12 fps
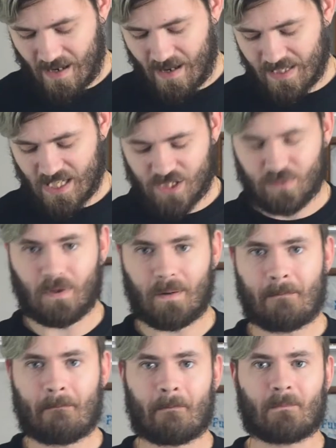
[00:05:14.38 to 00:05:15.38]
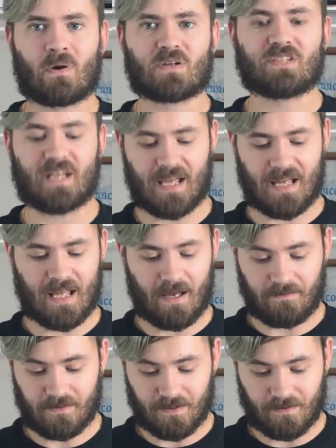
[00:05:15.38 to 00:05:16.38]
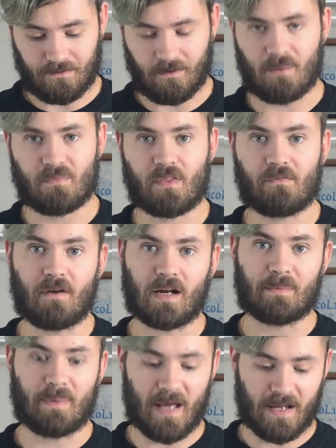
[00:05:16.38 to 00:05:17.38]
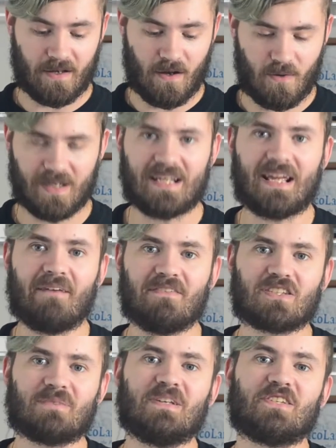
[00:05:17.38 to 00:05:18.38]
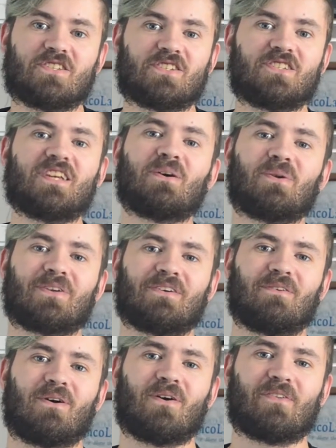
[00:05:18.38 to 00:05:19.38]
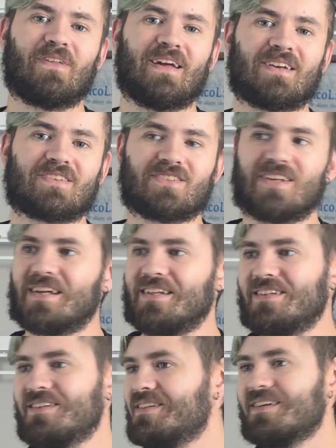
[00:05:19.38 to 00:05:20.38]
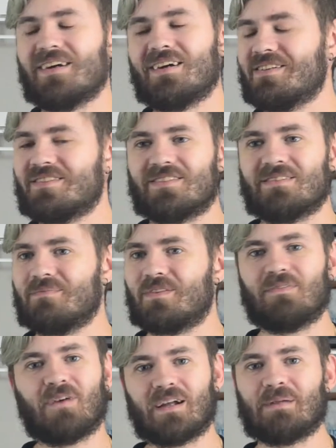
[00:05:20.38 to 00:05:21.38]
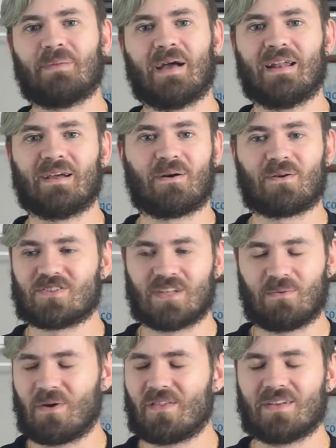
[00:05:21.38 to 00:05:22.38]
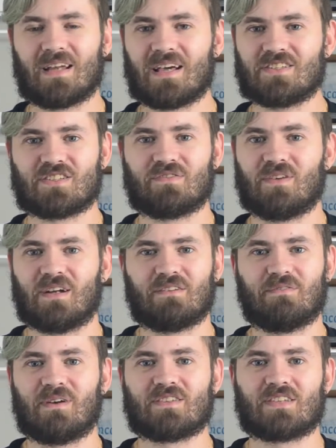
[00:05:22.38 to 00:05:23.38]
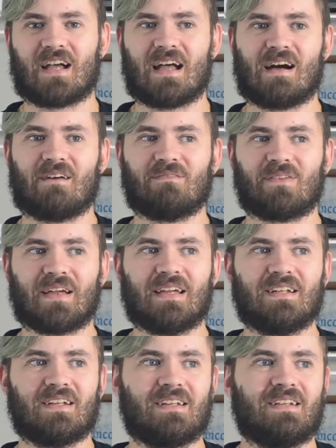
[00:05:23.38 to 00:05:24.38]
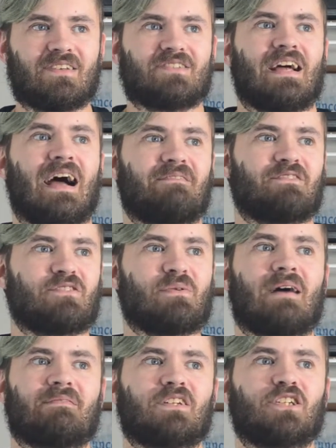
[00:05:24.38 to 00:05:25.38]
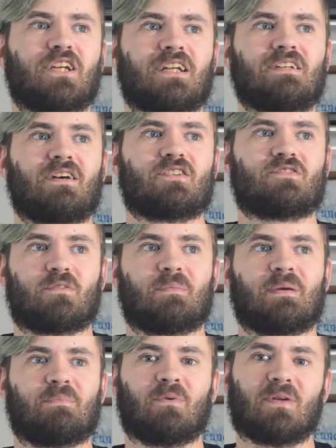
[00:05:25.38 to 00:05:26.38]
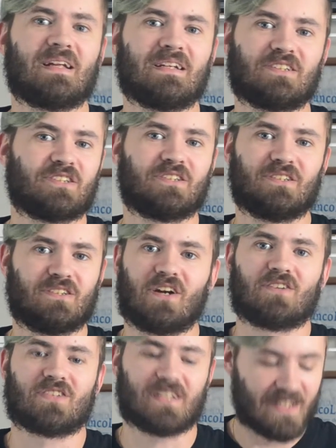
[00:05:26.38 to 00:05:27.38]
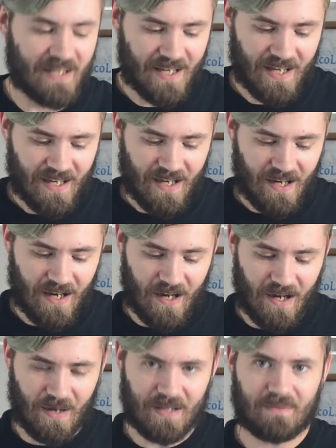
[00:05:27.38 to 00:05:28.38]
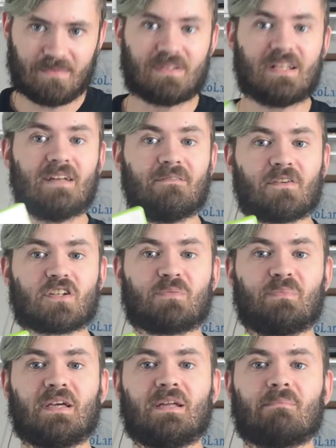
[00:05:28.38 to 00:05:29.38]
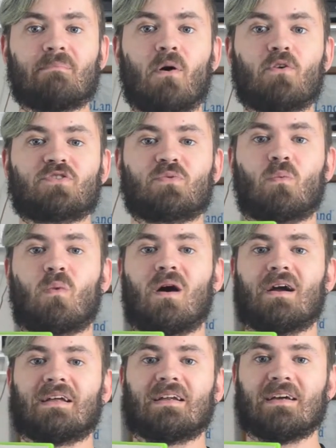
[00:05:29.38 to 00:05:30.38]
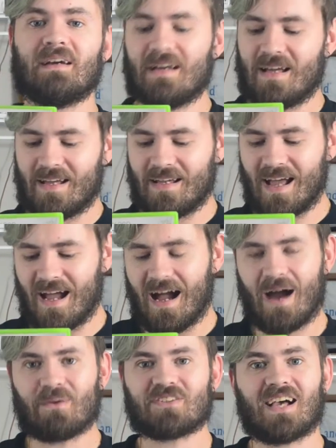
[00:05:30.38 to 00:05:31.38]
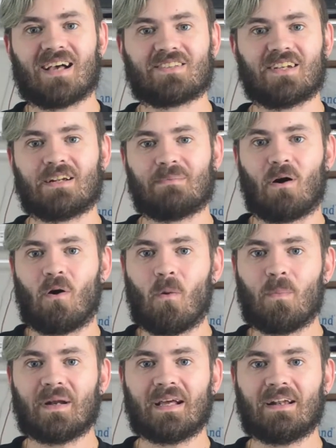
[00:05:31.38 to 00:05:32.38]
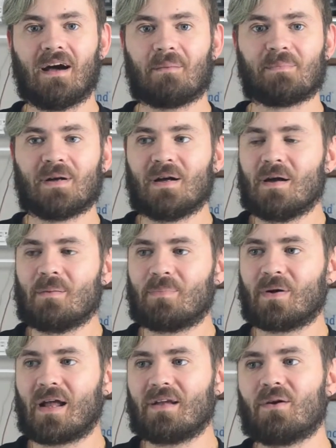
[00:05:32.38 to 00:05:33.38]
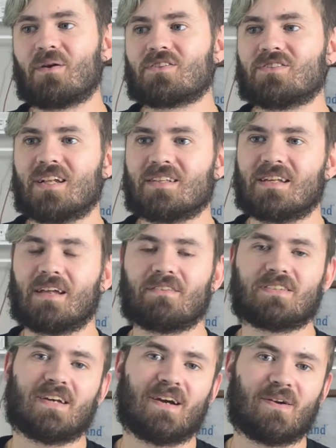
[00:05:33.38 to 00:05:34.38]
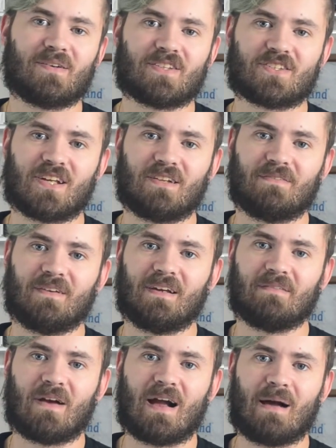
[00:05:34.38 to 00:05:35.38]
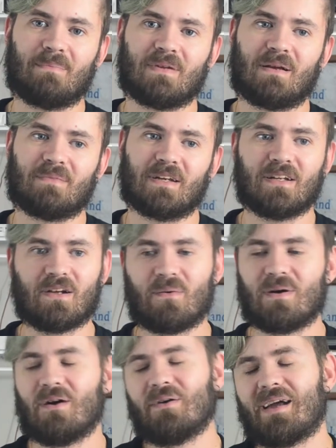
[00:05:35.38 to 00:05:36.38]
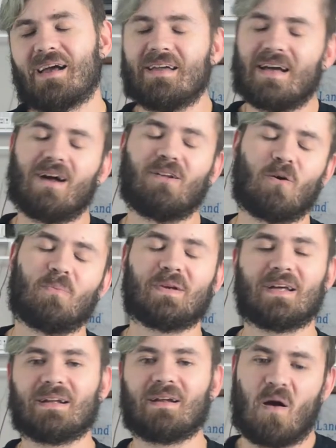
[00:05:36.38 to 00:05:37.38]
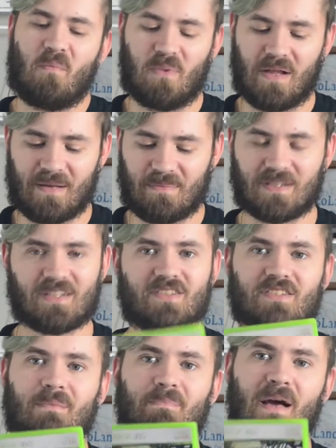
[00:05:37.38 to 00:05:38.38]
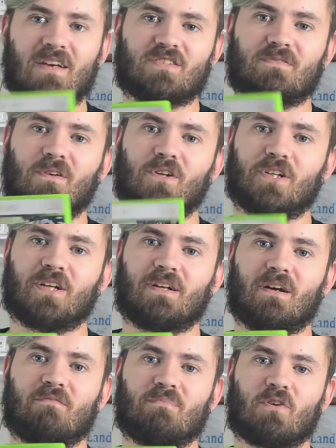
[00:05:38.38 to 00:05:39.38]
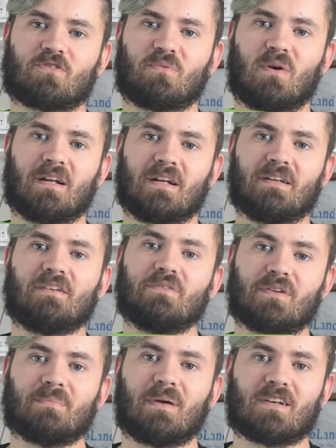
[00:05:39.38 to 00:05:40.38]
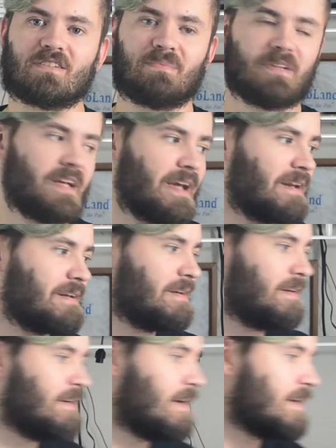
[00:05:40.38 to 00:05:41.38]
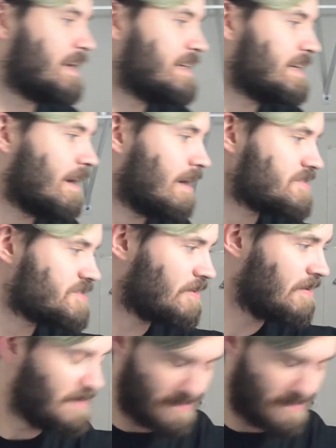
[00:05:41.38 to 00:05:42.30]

This one was a gift from the fucking Panico, and he gave it to me sealed of all things. Like, the fucking Panico is like one of the nicest fucking friends I have. Like, he doesn't have to do half the shit he does for people, and he just does it. Need for Speed Most Wanted. Yeah, I was hesitant about opening it up, but I noticed that it did have a tear in the cellophane wrap, and I'm like, you know what, okay, yeah, I'll open it and I'll play it. But this is the best version of Most Wanted you could possibly get on any console.